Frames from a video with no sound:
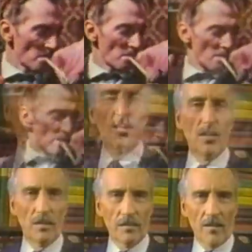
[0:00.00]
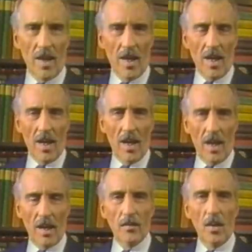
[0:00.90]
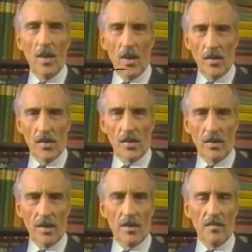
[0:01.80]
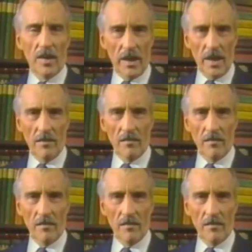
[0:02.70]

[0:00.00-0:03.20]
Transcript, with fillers: How do you do? I'm your host, Christopher Lee.